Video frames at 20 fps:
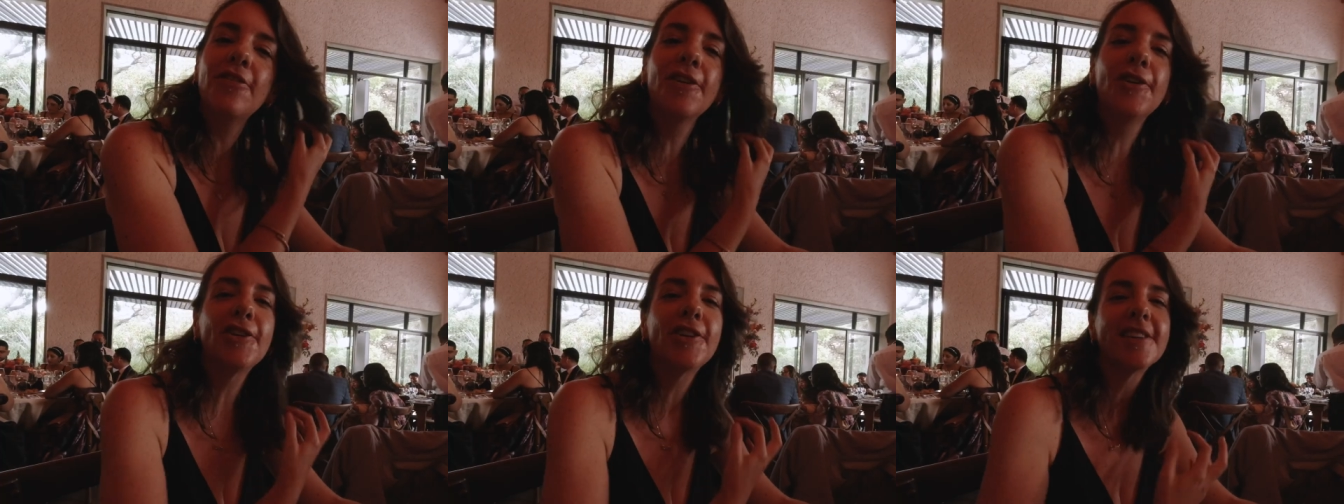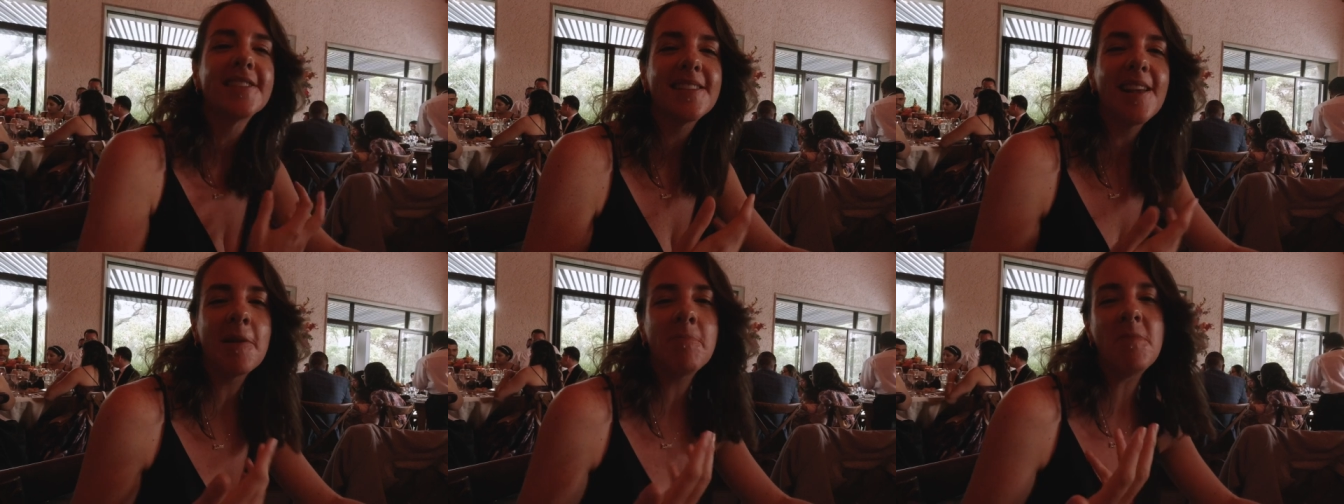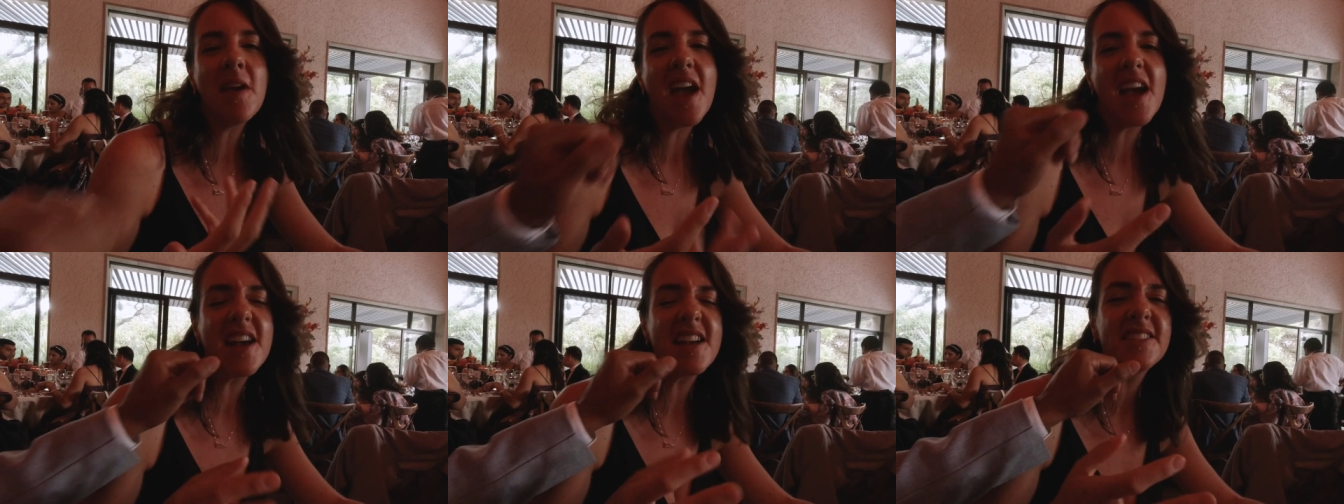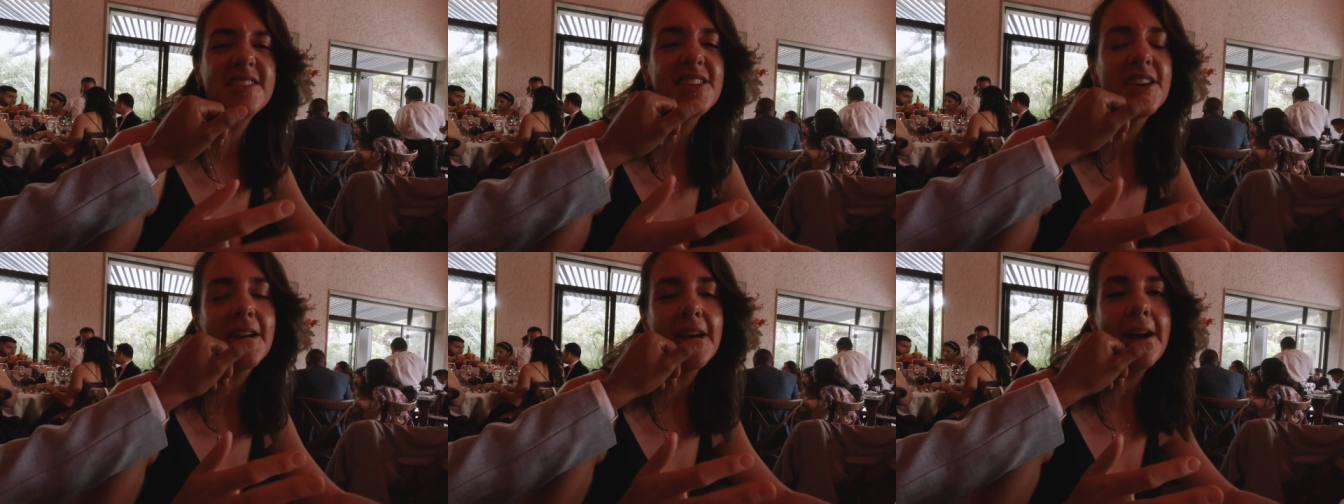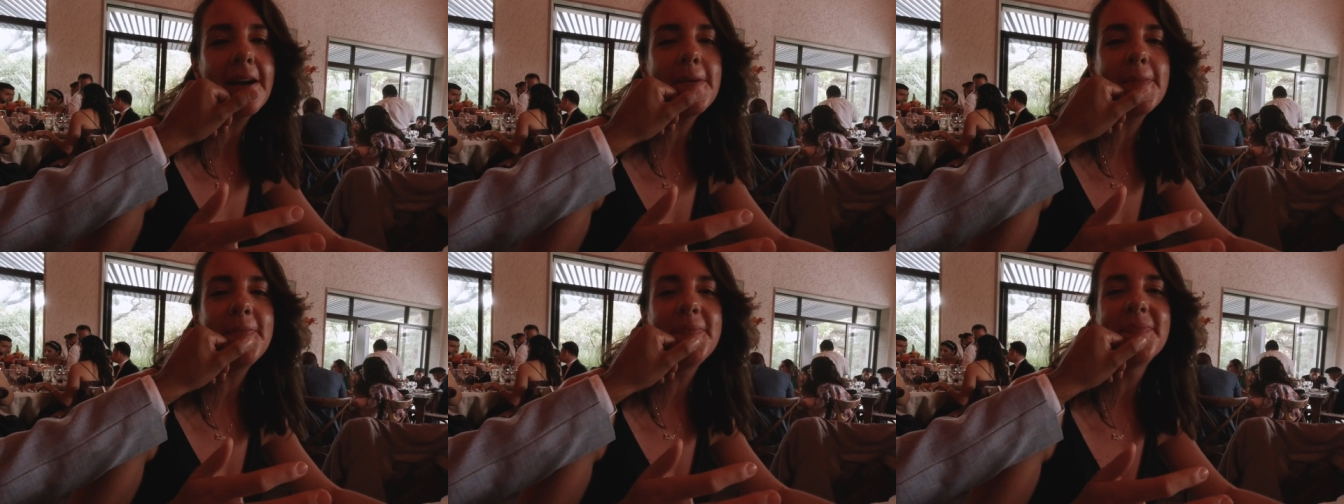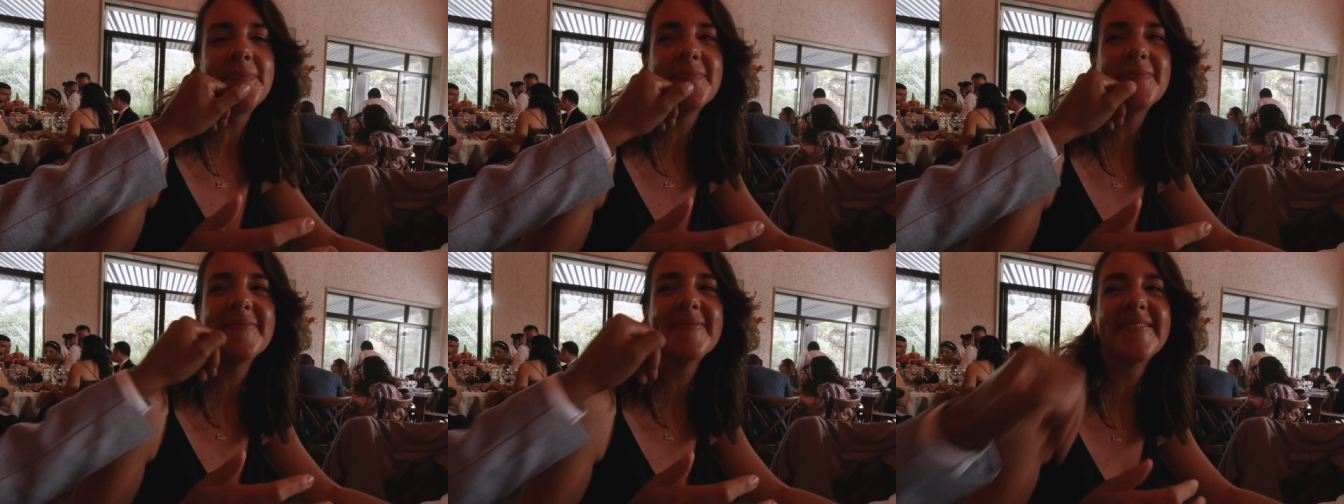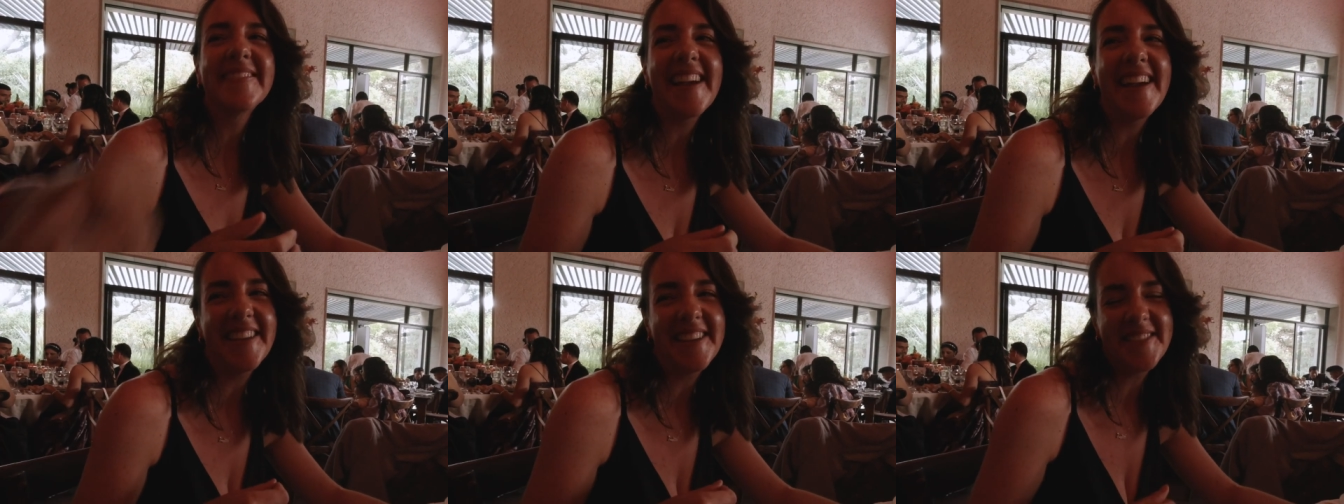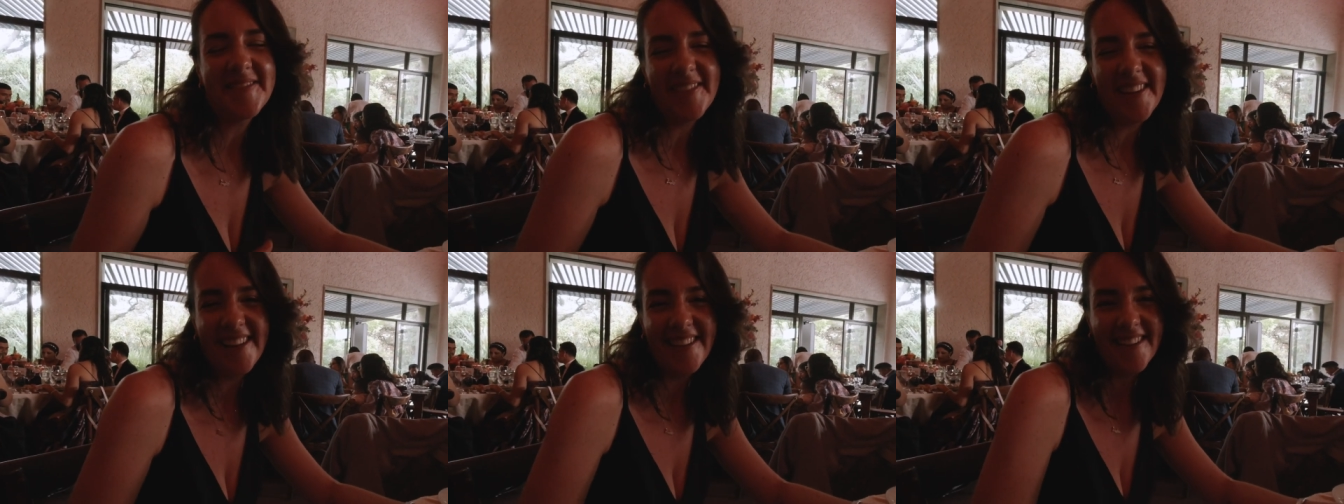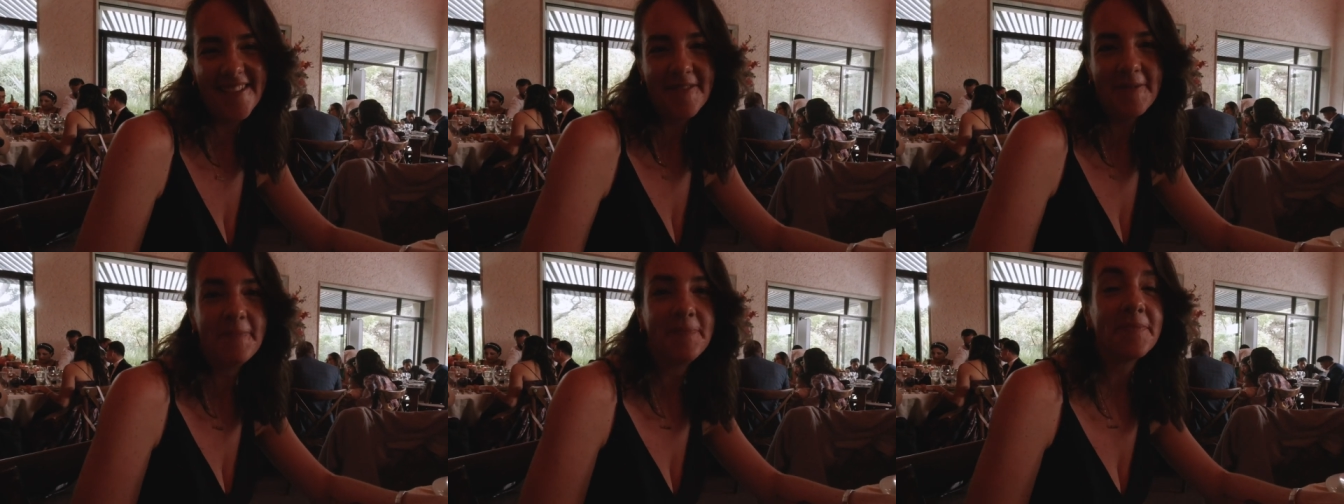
food is like, yeah, it's okay. Thank you, my love.